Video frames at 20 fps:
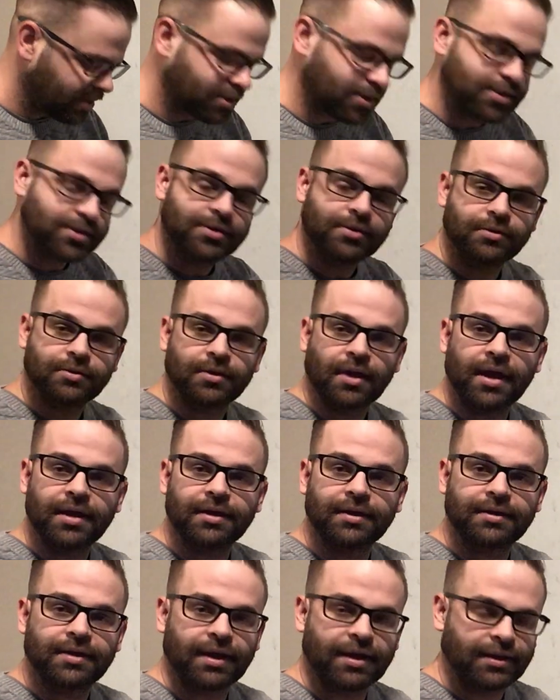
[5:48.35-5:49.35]

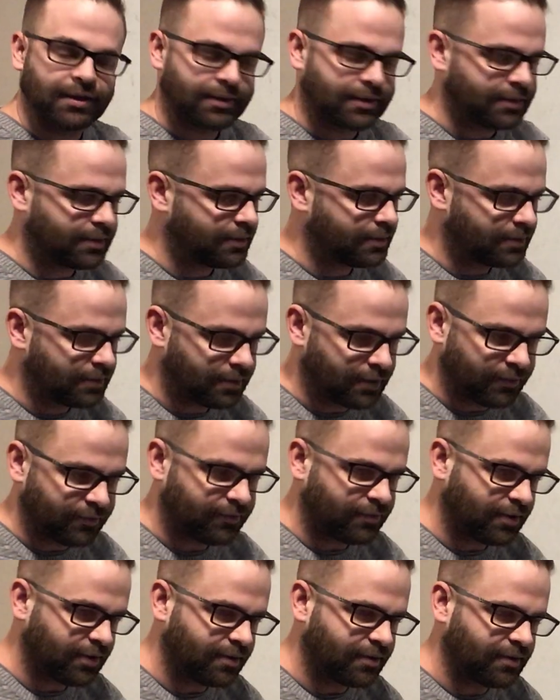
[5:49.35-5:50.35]
to take
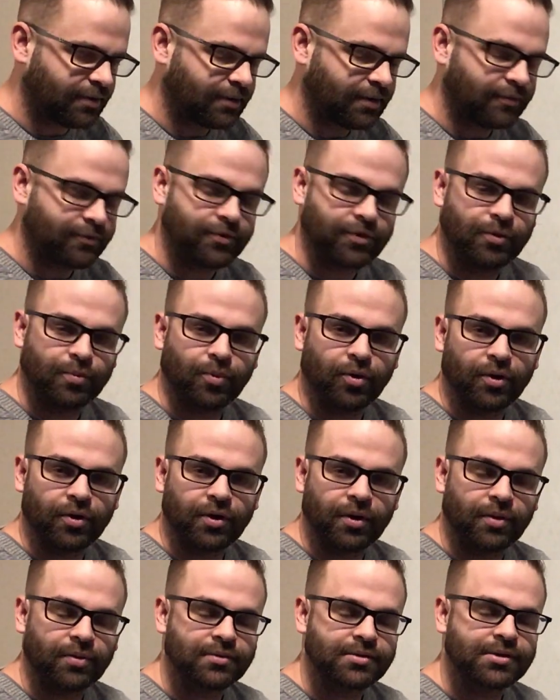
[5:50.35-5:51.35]
a few more
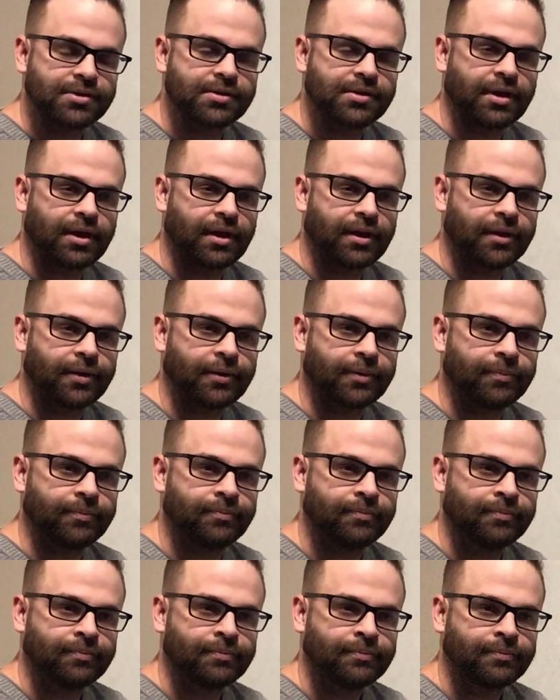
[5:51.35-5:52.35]
notes
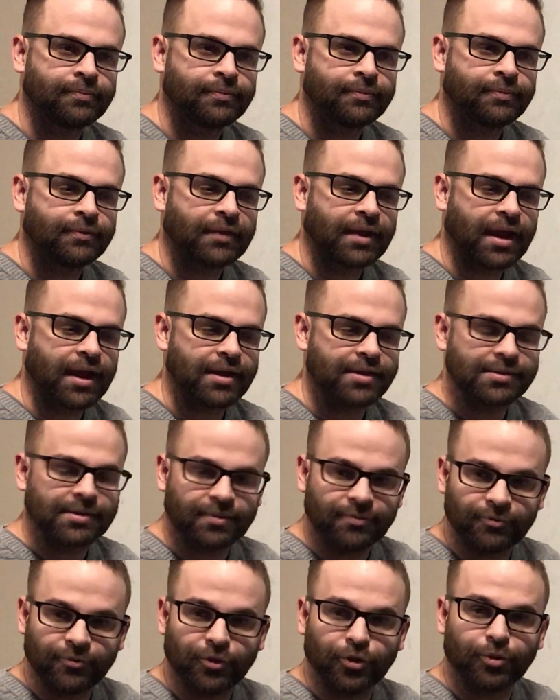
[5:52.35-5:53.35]
as
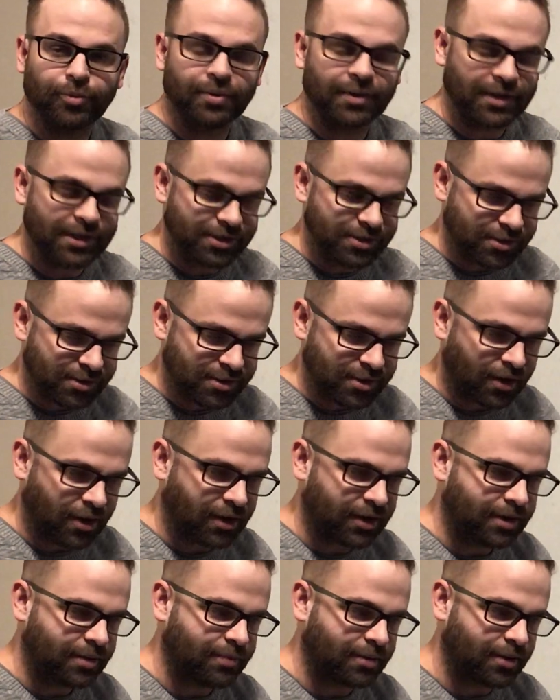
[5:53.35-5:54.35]
I'm verbally just
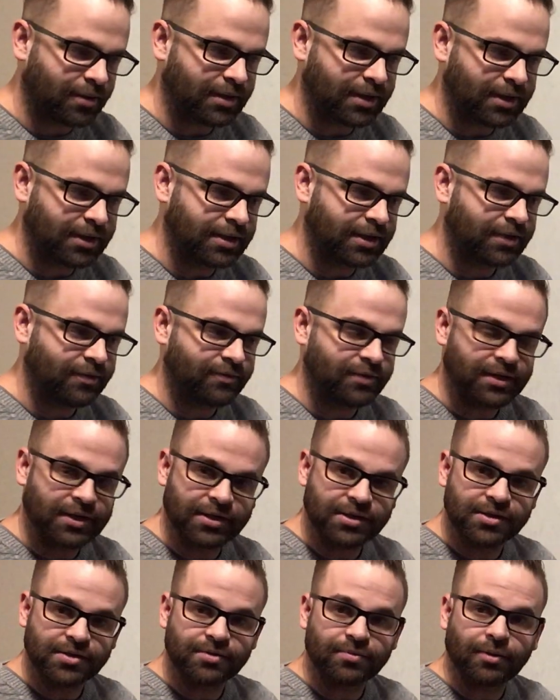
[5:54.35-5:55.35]
talking about it. If you
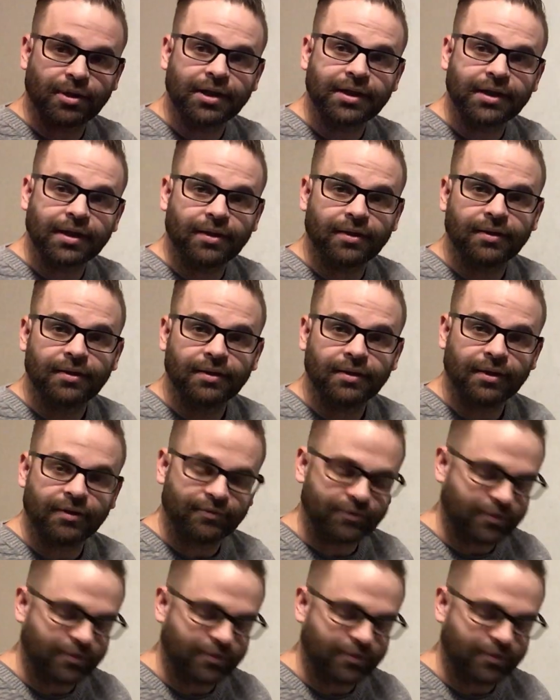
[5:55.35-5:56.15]
can just write down a